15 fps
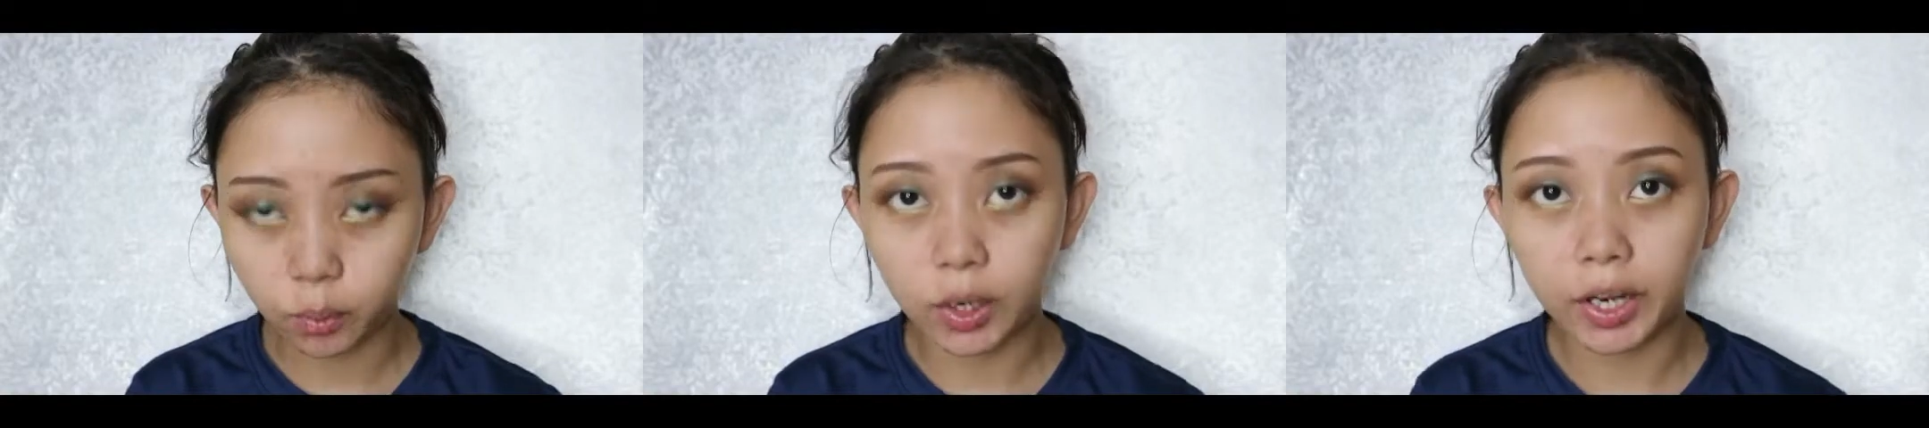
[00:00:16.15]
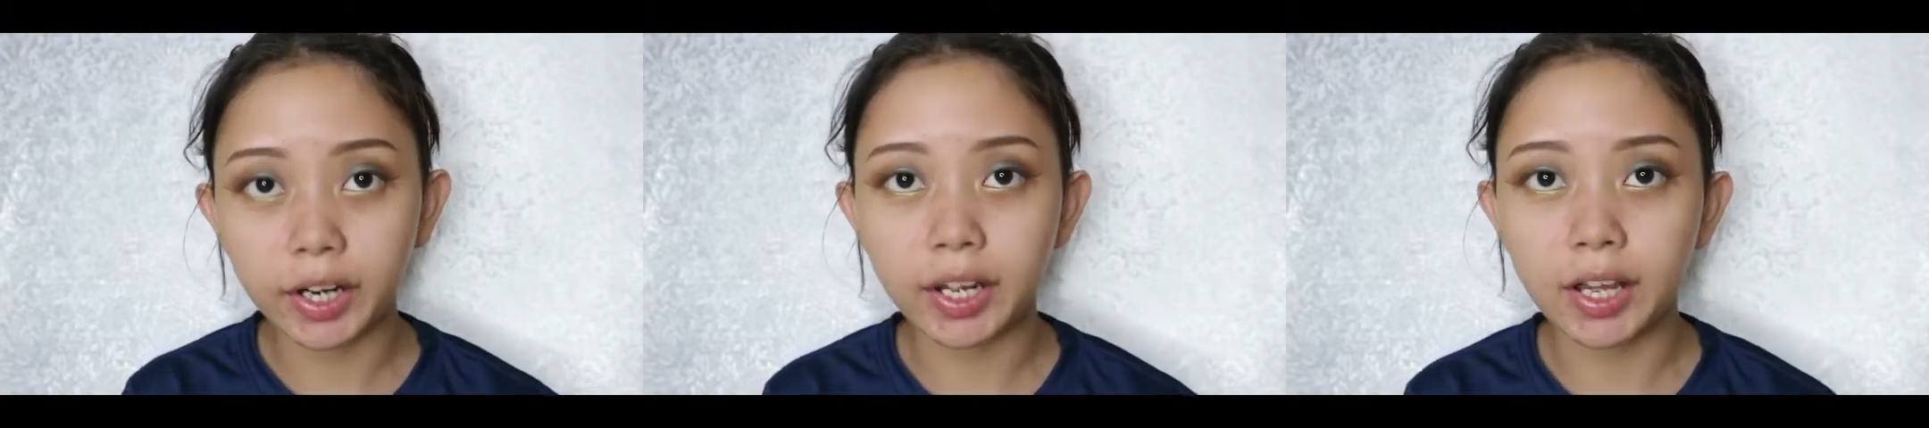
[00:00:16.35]

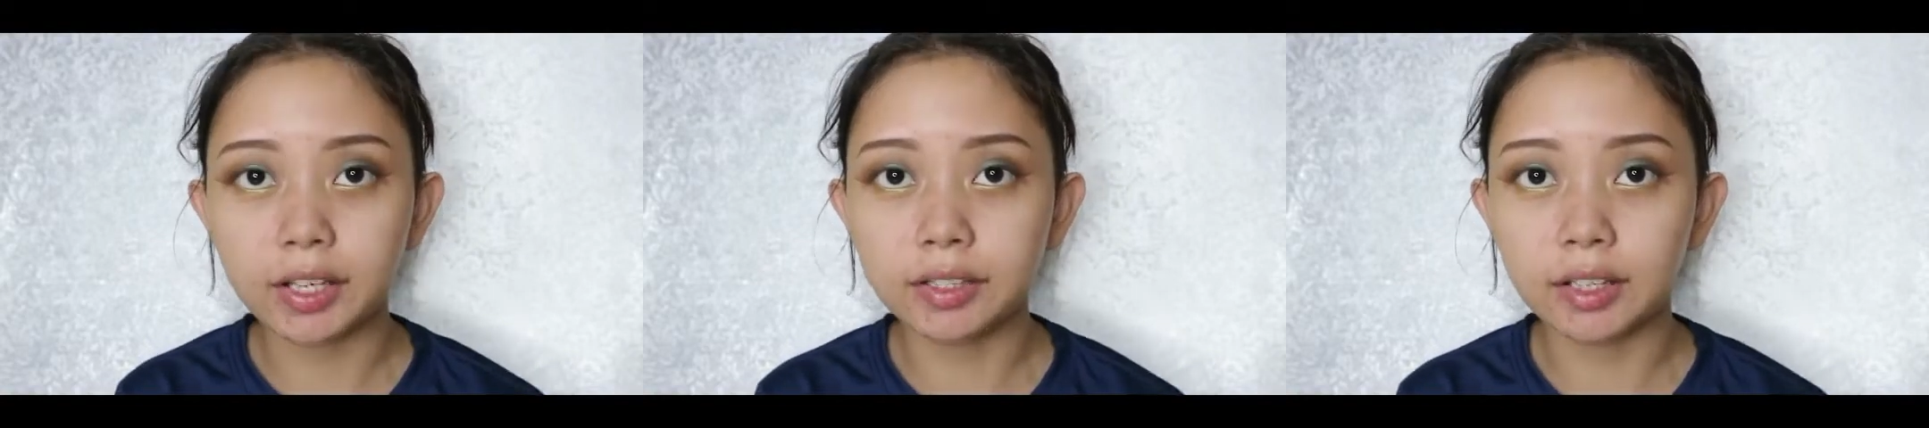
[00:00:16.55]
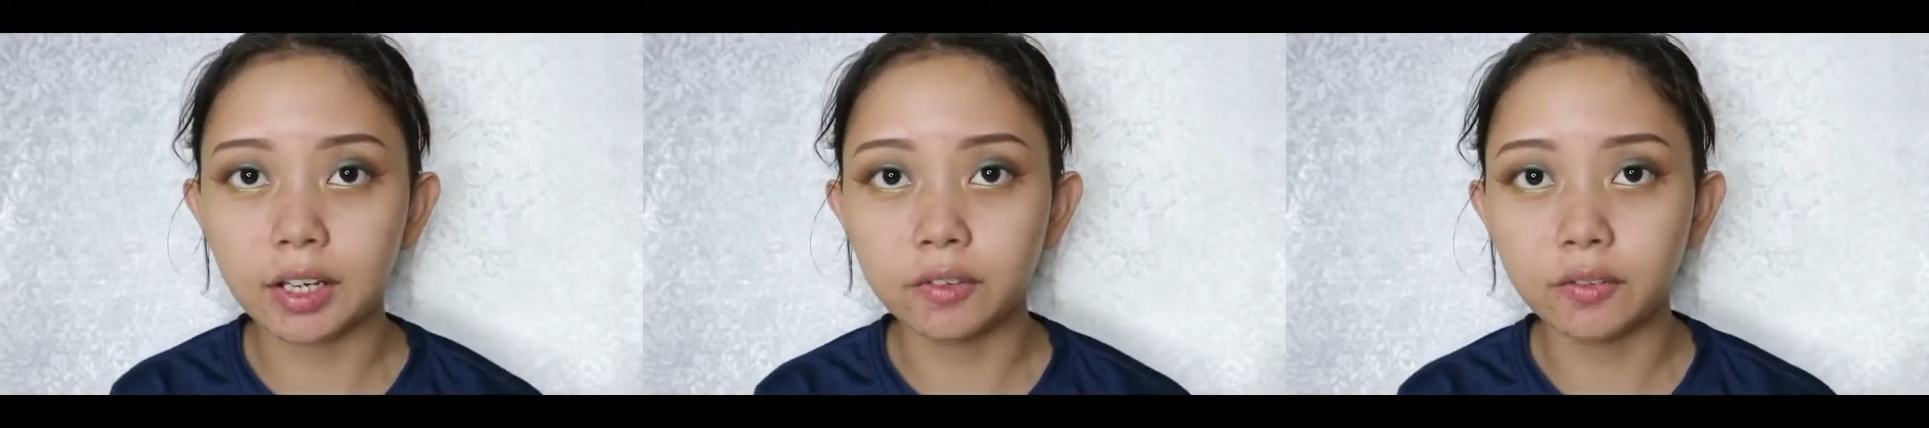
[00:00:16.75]

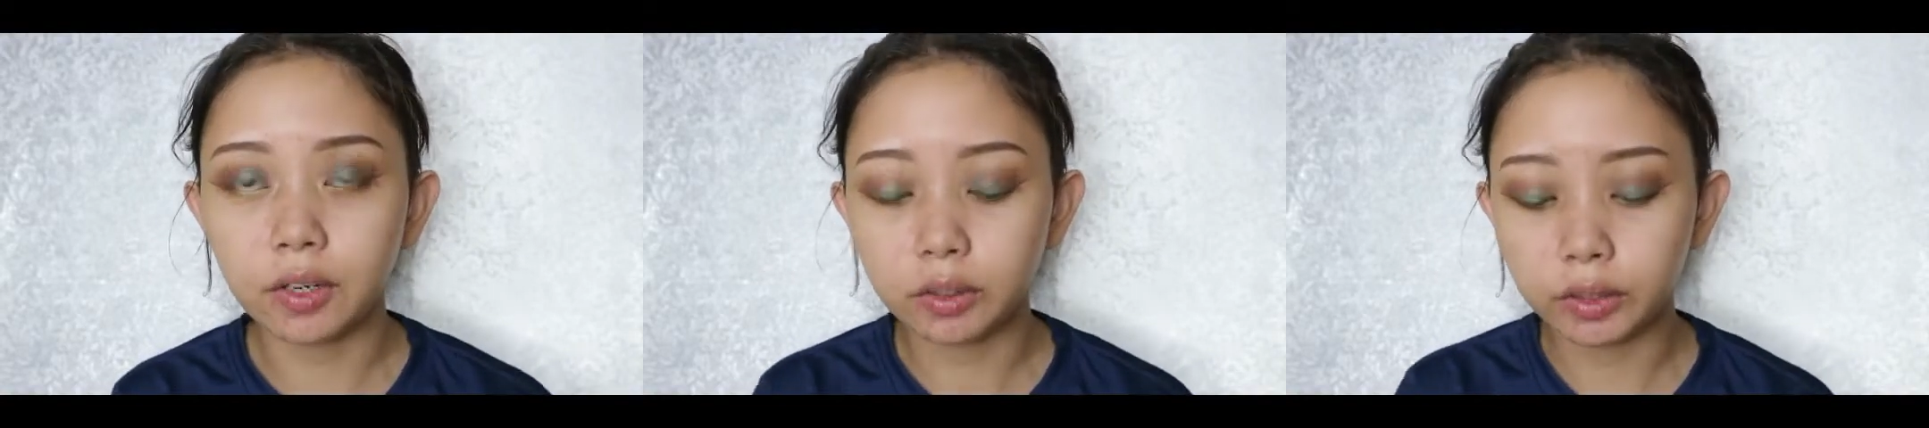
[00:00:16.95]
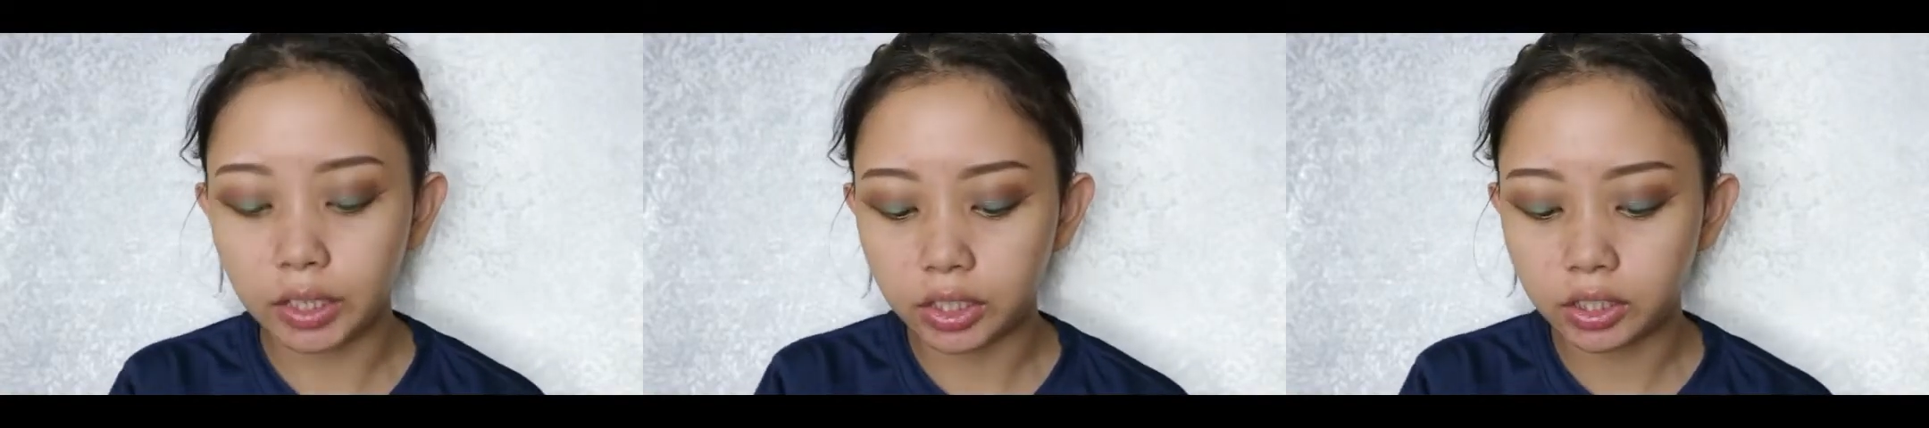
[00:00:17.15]
YSL
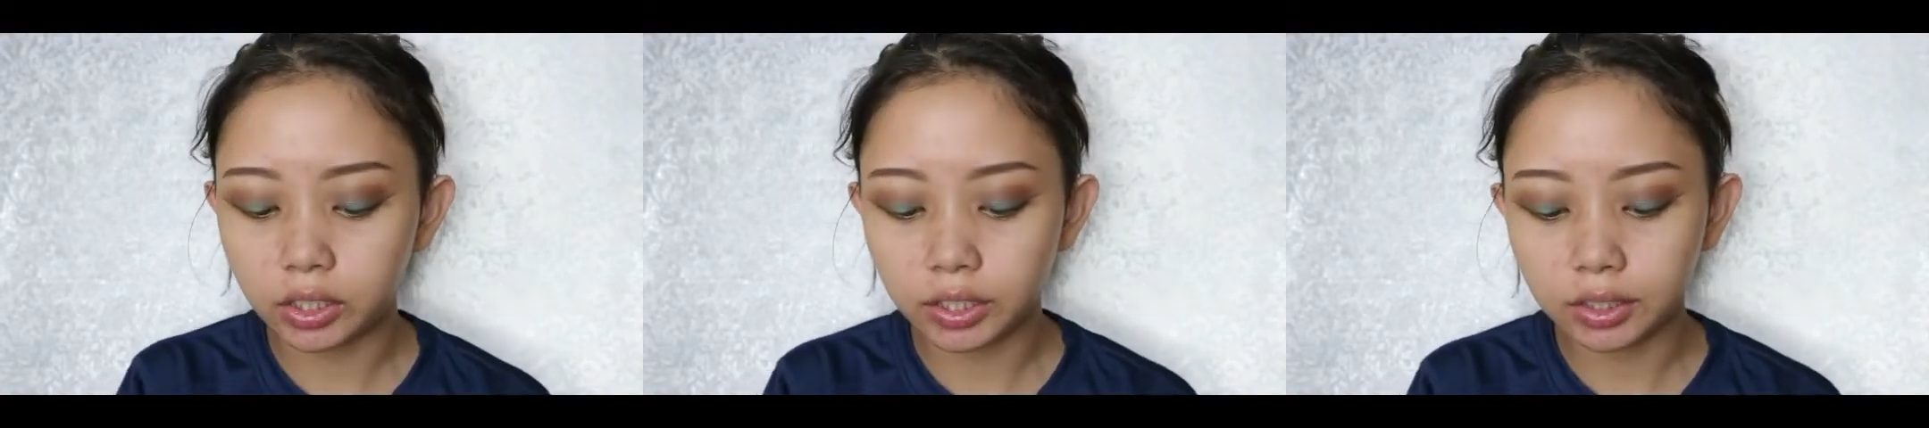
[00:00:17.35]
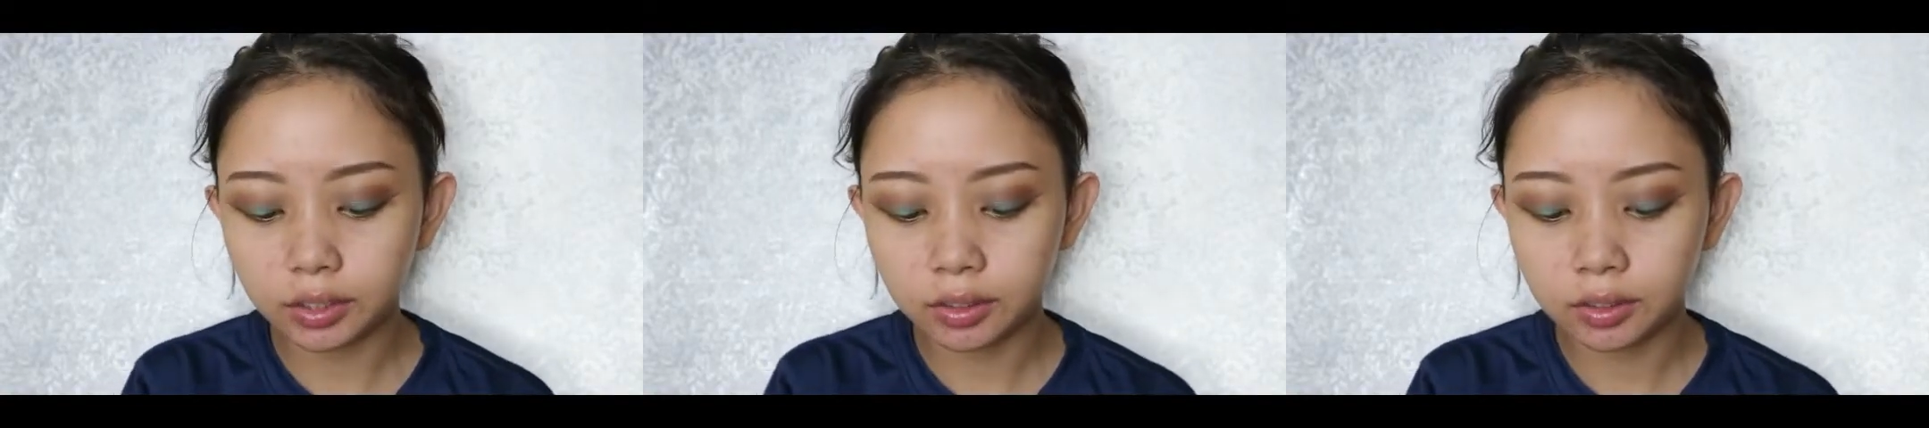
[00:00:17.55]

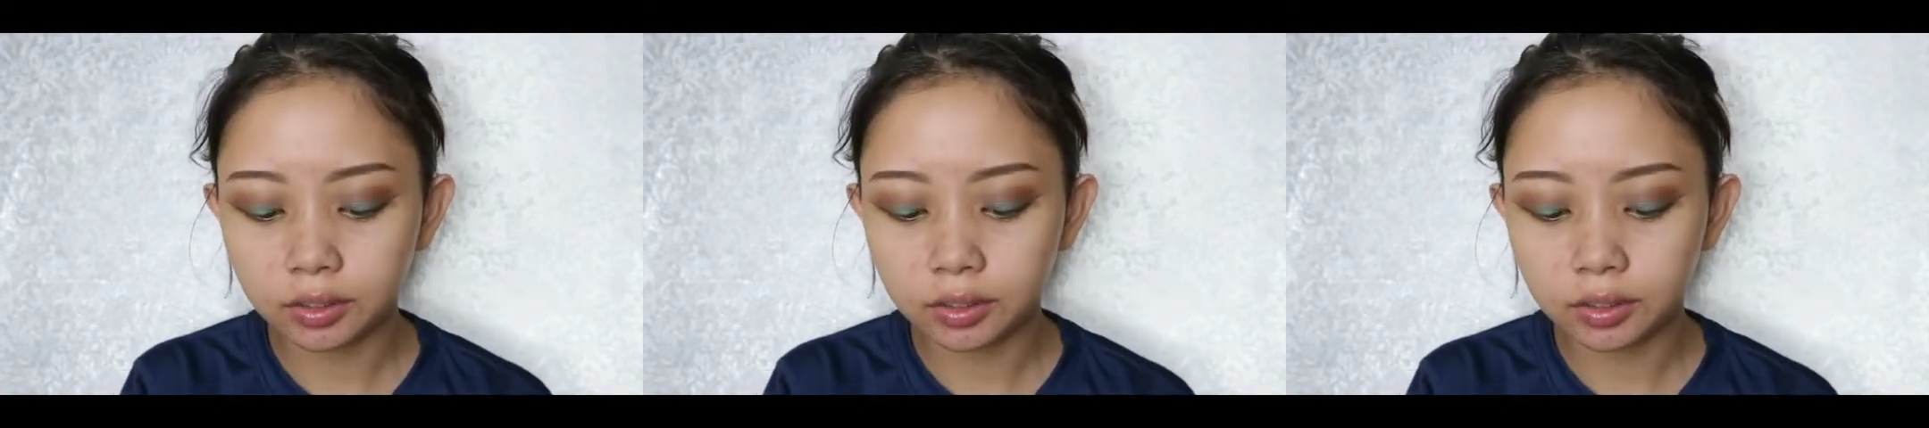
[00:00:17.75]
foundation.